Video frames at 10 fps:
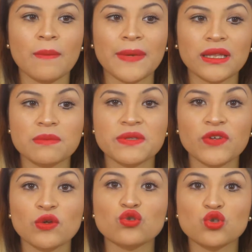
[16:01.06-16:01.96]
My lips
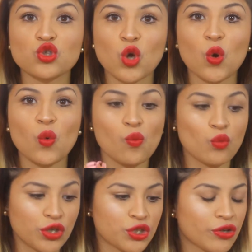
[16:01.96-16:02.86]
feel so
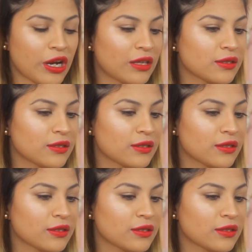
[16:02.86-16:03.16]
moisturized.